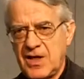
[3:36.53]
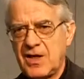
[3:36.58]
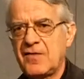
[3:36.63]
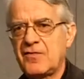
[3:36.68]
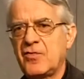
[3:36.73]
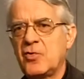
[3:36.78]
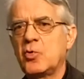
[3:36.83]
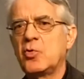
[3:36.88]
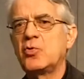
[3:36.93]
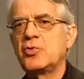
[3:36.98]

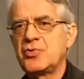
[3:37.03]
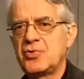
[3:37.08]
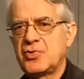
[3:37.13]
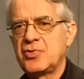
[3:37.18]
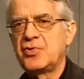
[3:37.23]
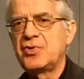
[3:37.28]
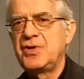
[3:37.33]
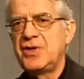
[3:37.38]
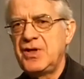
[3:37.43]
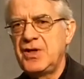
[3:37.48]
have
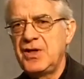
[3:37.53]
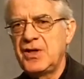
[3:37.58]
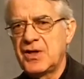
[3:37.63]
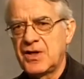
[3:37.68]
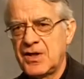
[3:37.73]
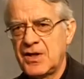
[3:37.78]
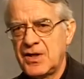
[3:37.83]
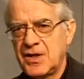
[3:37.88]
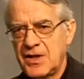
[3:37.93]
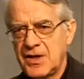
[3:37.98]
also
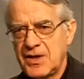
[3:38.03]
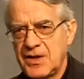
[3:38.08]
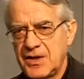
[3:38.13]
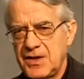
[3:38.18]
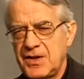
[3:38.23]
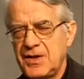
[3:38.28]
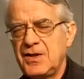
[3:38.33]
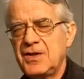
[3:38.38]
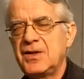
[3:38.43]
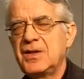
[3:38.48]
here
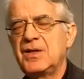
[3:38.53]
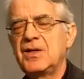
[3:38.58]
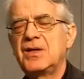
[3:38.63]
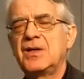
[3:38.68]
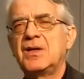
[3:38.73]
in